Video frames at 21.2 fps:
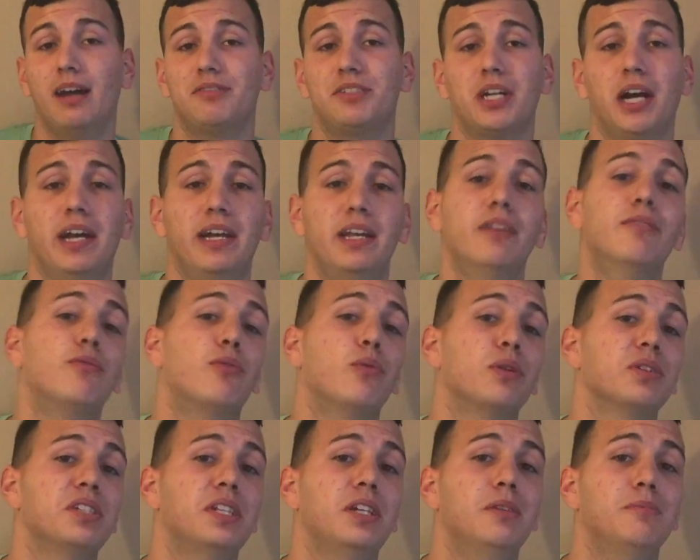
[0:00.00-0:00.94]
I've shot
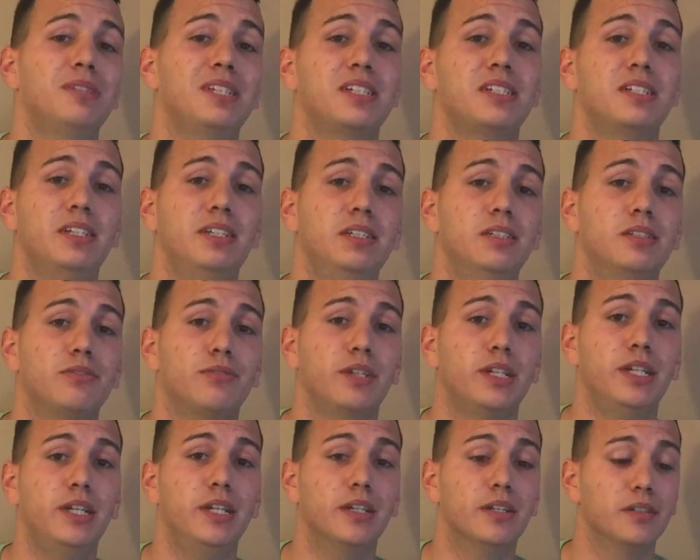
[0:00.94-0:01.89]
M4s and M16s
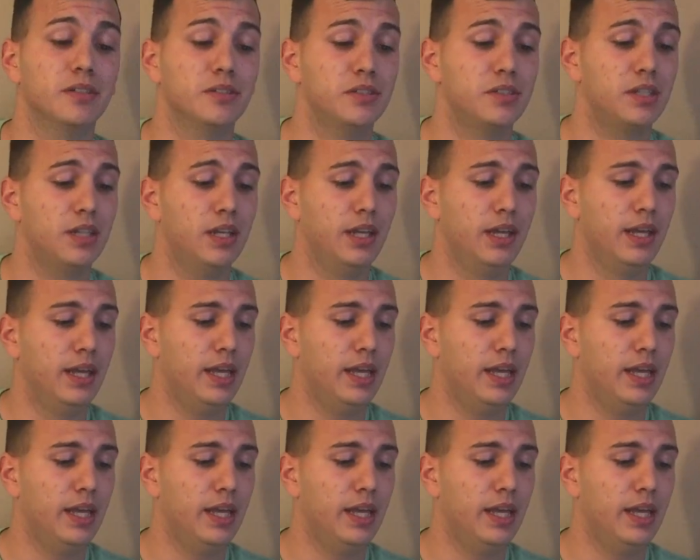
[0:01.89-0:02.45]
for years,